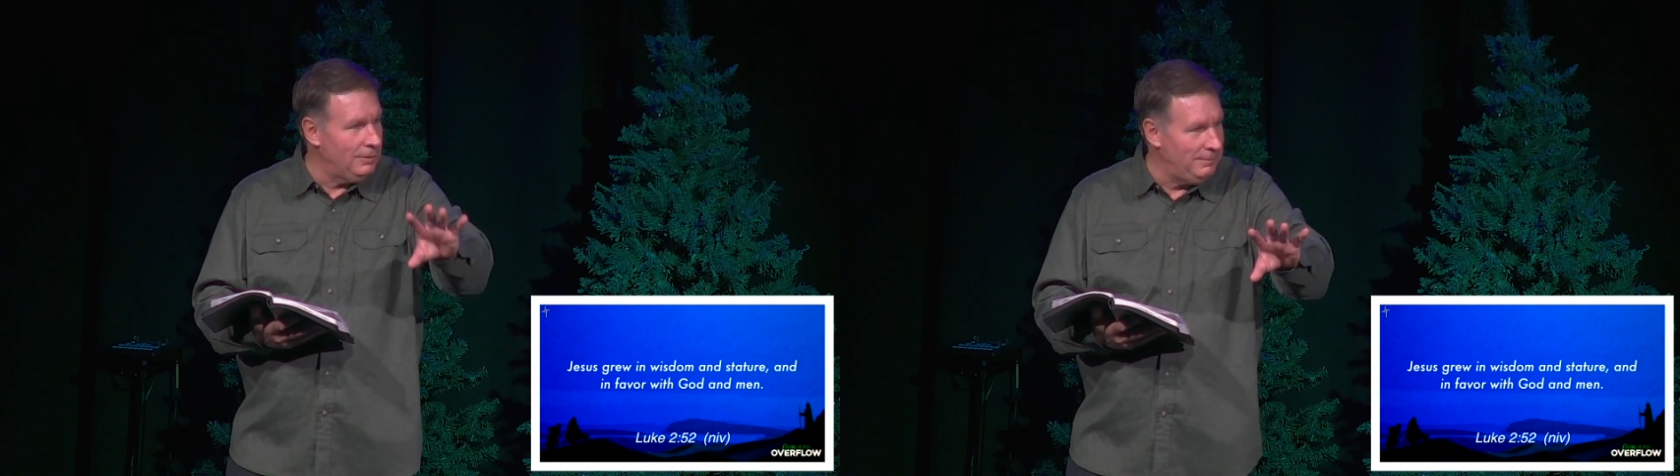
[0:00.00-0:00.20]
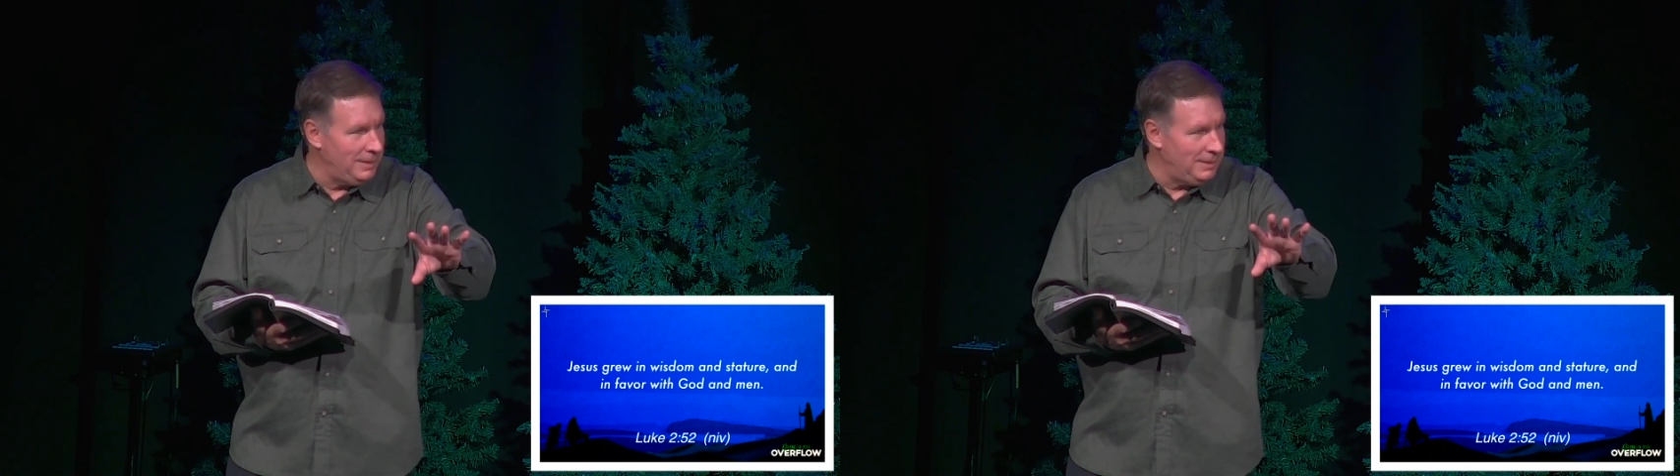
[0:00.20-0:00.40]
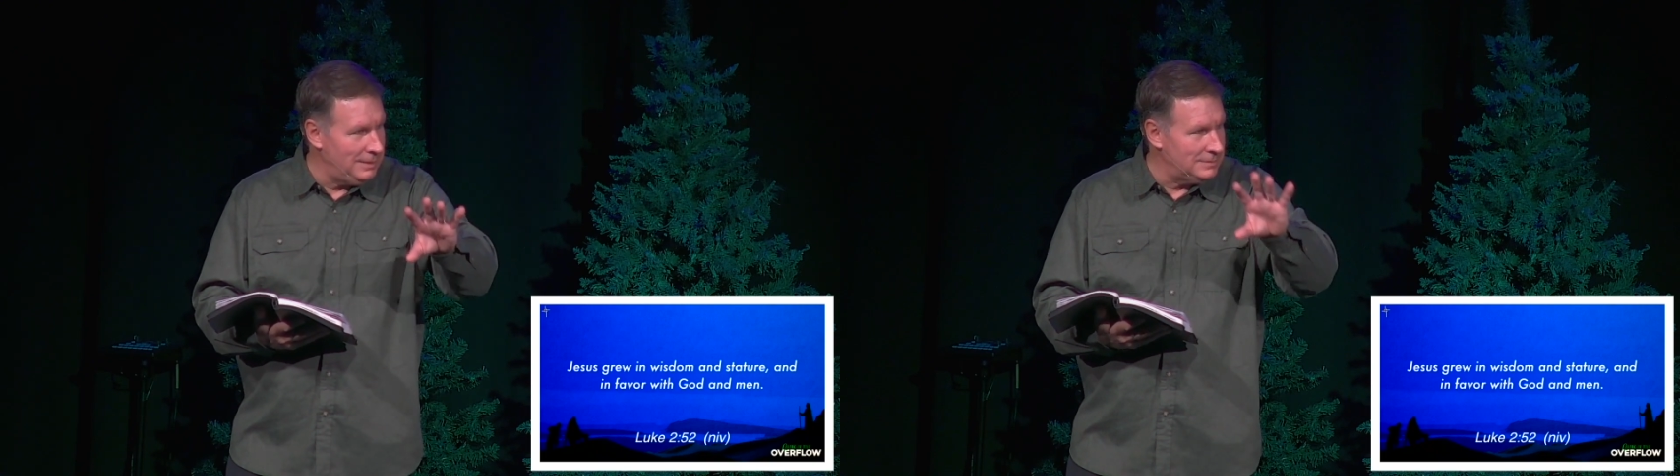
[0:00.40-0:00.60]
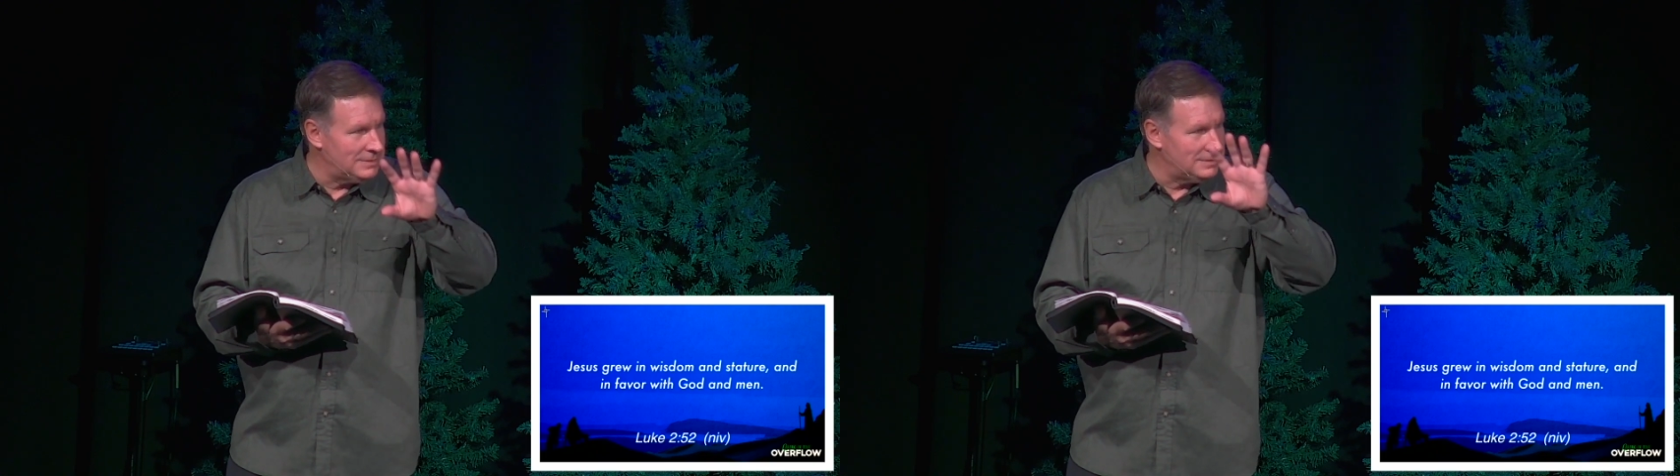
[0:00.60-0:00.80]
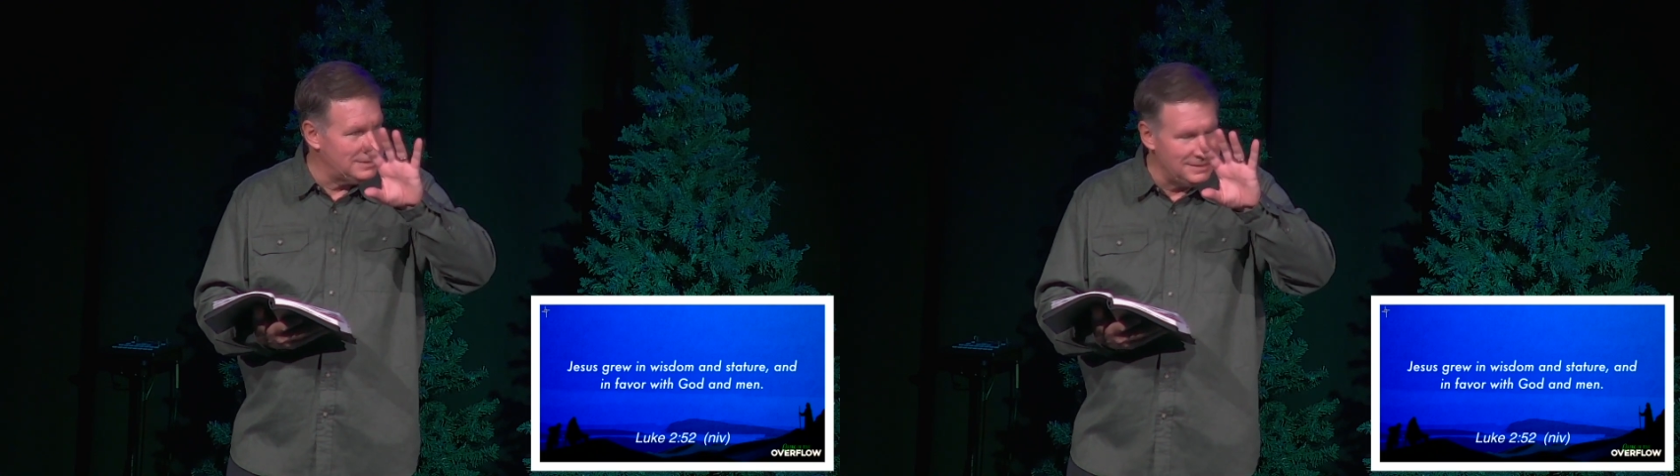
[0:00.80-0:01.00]

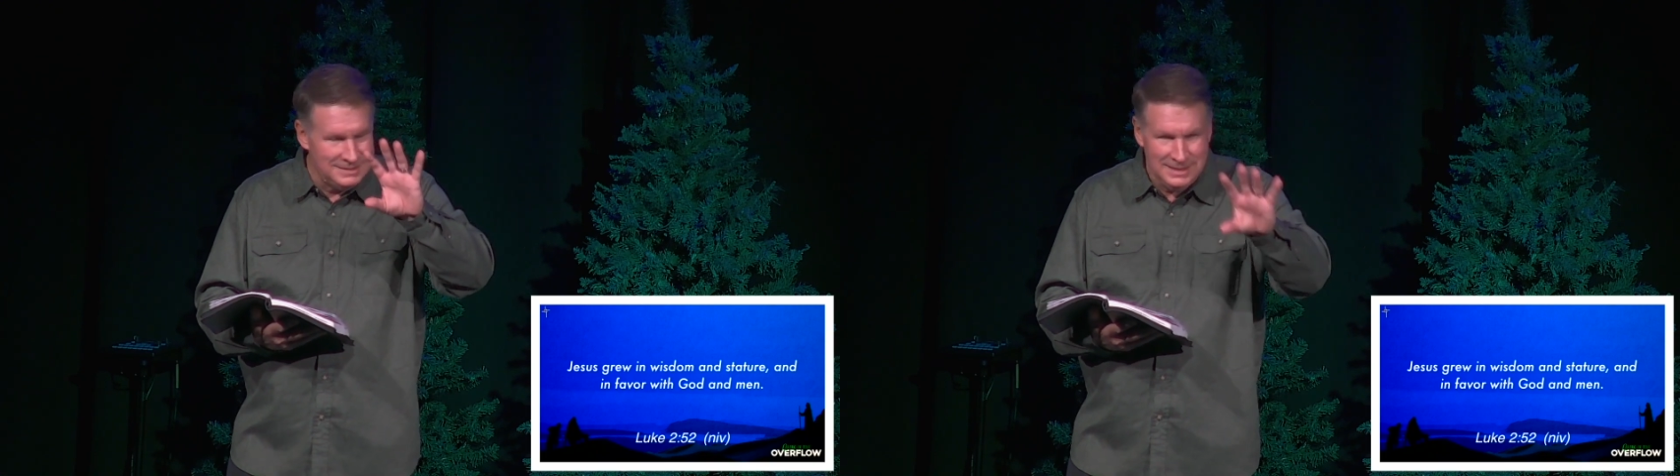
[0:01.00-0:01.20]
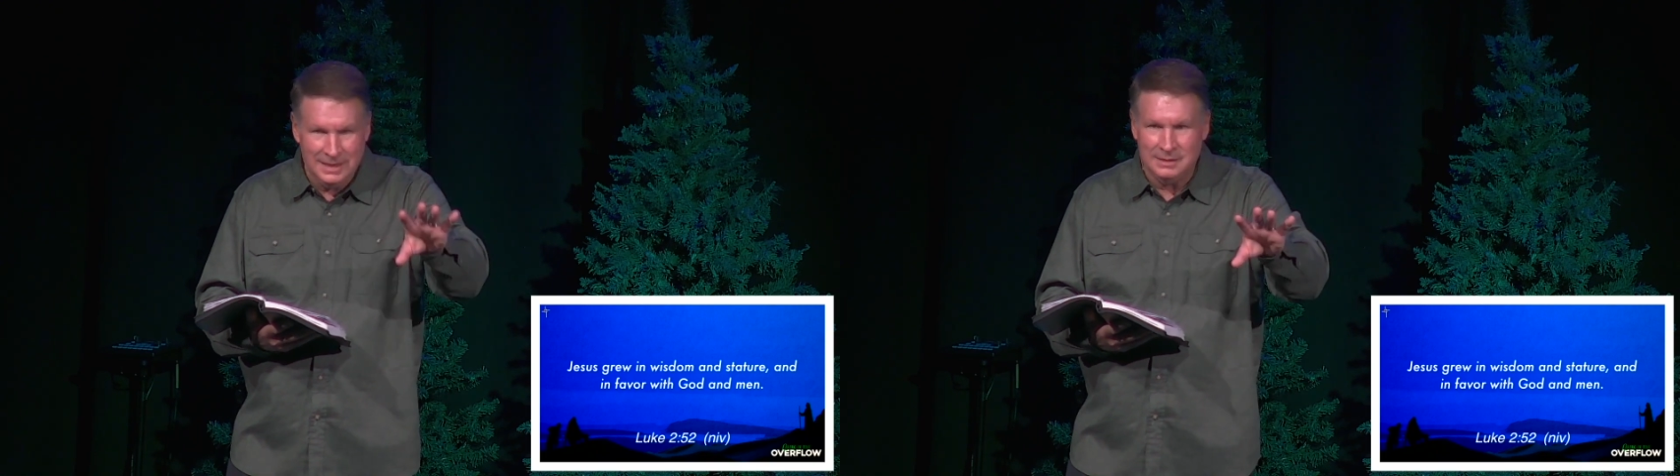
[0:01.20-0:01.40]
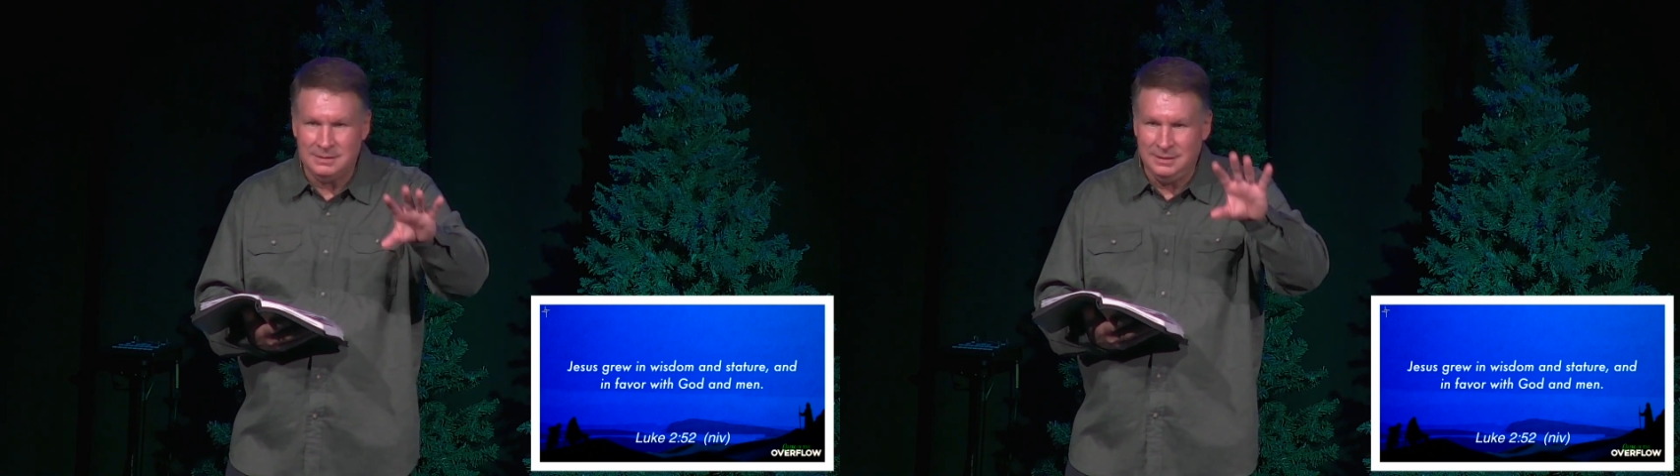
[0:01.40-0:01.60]
obedience to death,